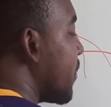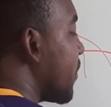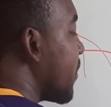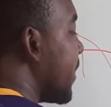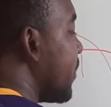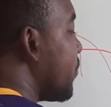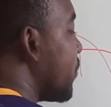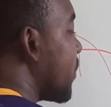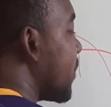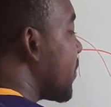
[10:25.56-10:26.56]
great
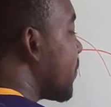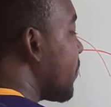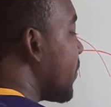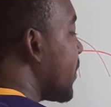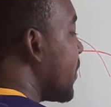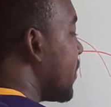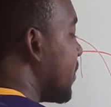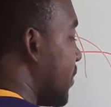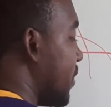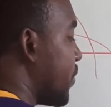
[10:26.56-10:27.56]
force.
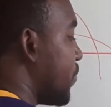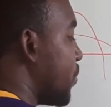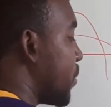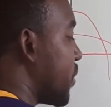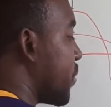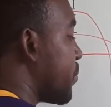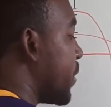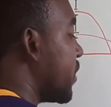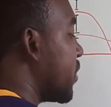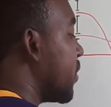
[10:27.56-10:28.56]
So therefore your
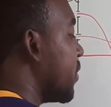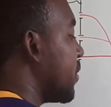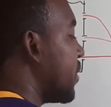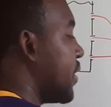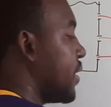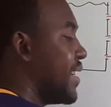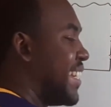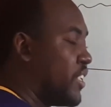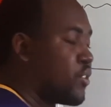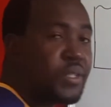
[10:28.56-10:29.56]
pressure
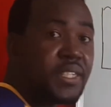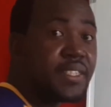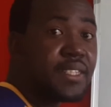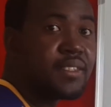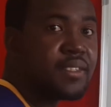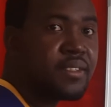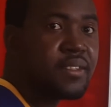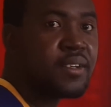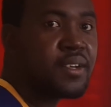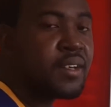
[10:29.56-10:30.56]
increases.
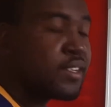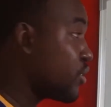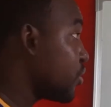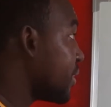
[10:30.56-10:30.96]
So